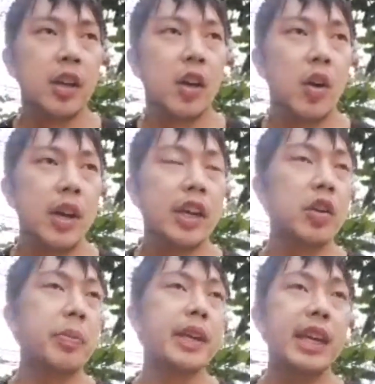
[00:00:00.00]
Or it could
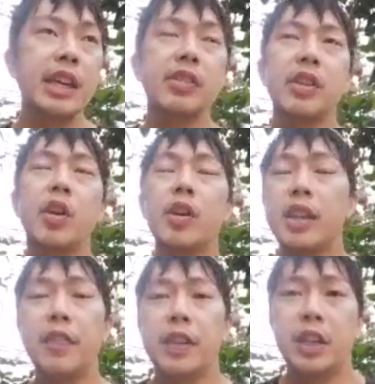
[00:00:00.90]
be easier or
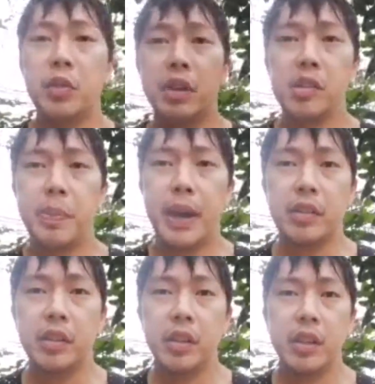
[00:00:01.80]
tougher than you expect.
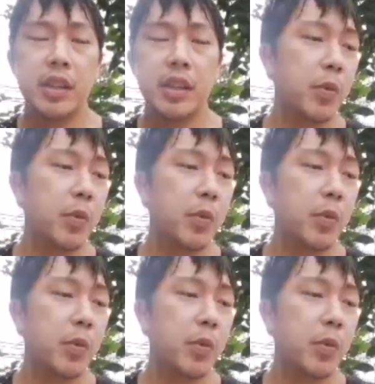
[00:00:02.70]
And